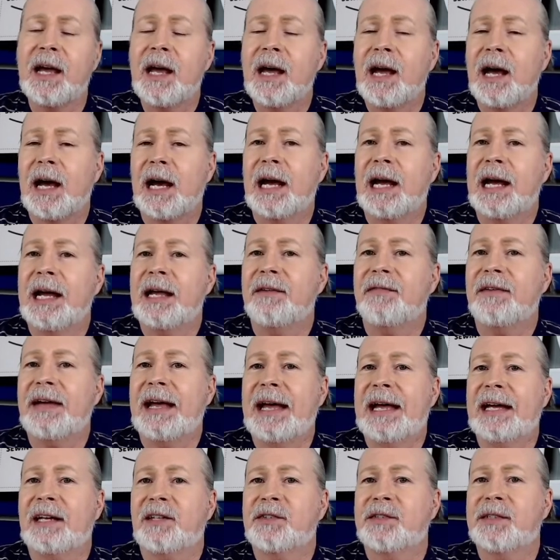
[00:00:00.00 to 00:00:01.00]
I've
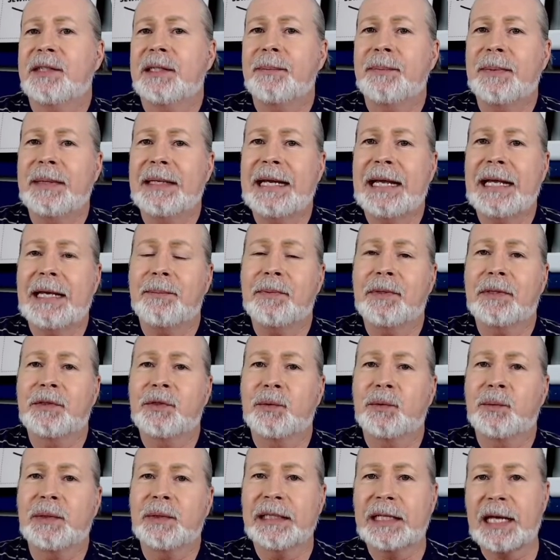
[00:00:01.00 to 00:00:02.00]
actually been able
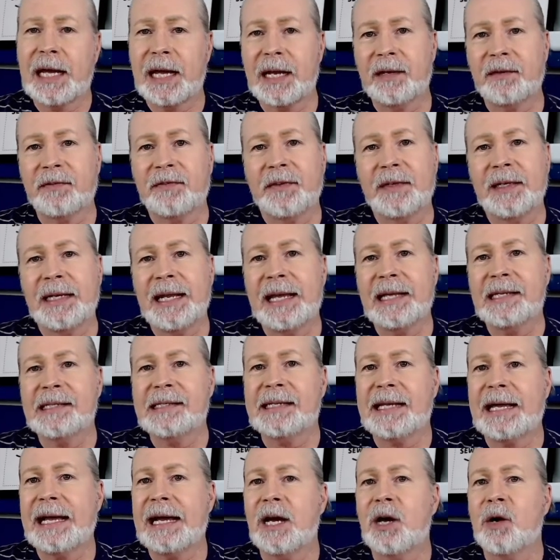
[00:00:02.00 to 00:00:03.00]
to really kind of
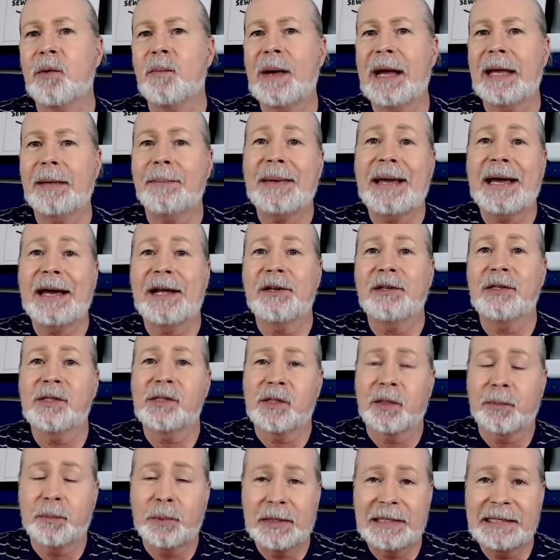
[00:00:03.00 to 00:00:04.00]
finesse how my
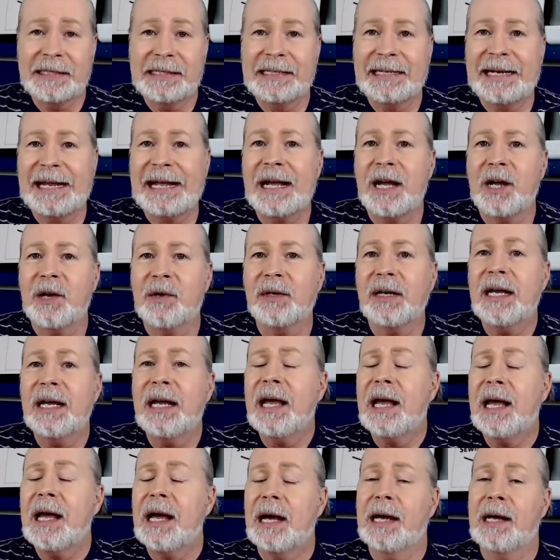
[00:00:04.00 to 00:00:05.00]
patterns are printed out.
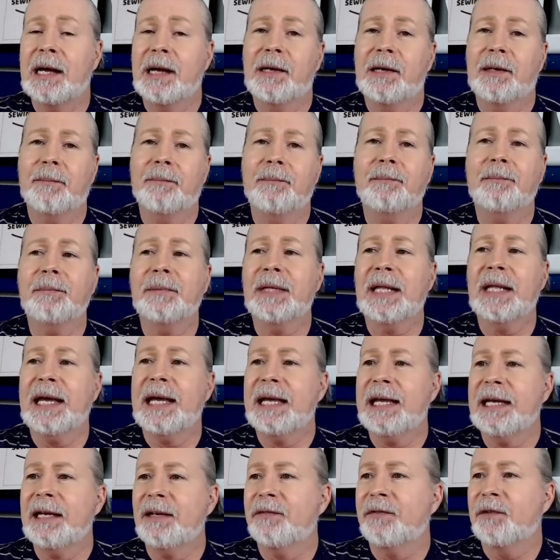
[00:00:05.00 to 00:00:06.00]

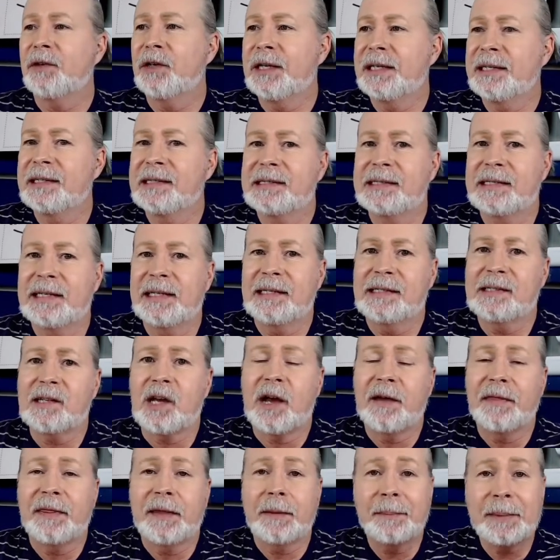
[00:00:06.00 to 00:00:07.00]
Like for instance,
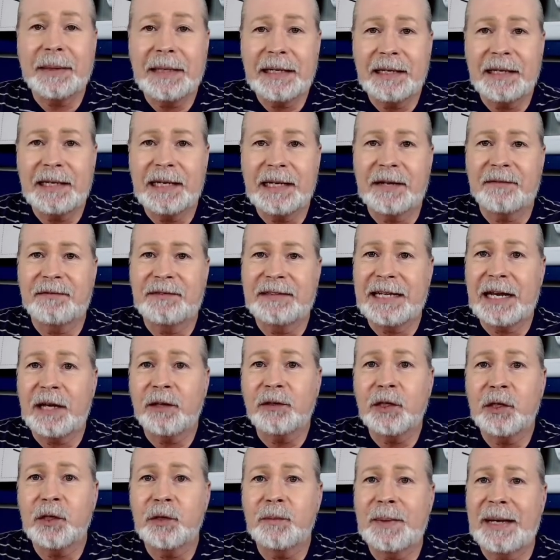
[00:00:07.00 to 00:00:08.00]
on the PDF
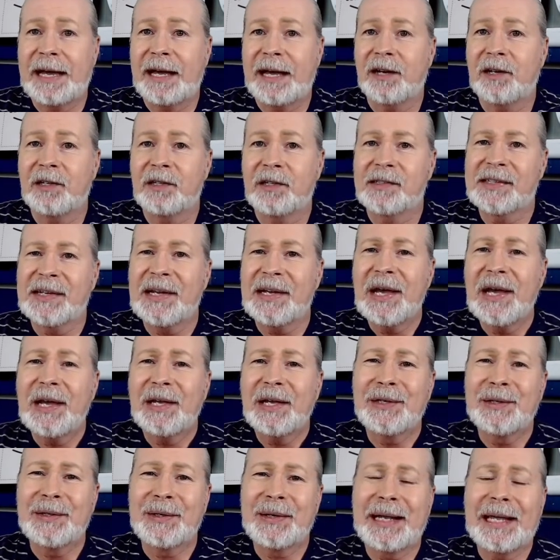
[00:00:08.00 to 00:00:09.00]
download patterns,
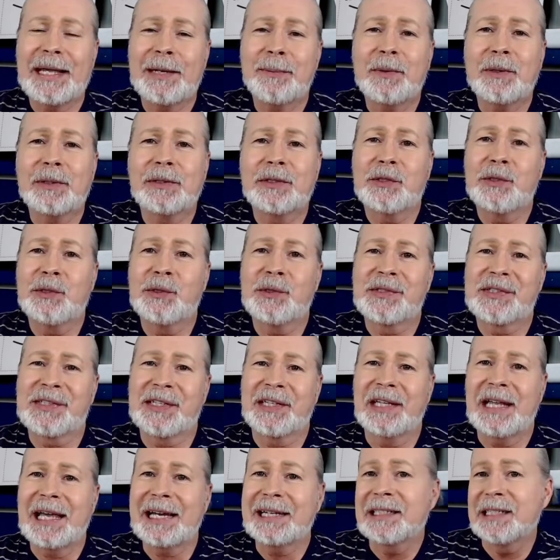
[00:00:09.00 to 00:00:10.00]
you're able to
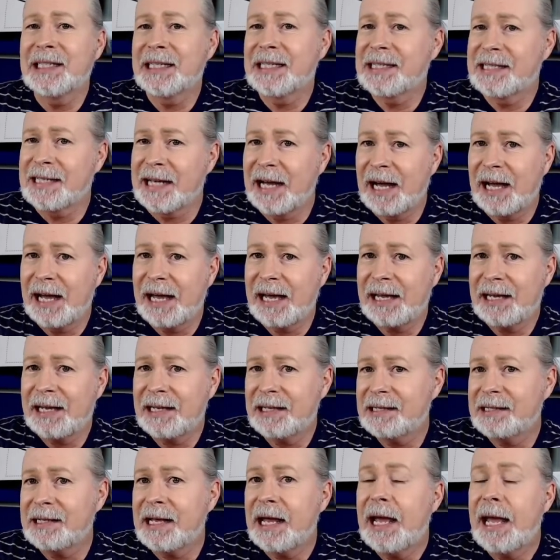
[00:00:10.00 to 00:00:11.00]
select a
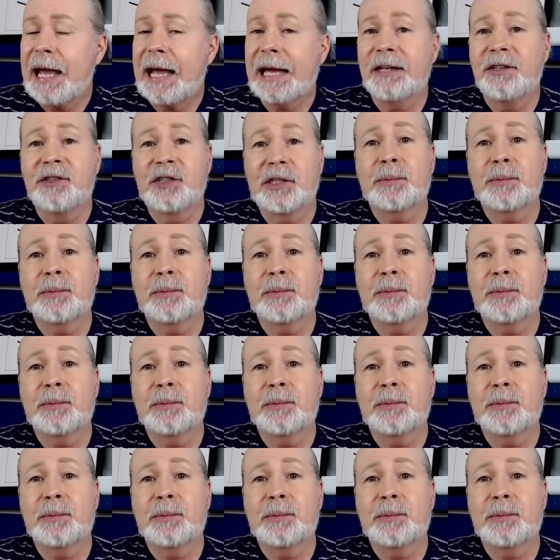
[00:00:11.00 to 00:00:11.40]
size and just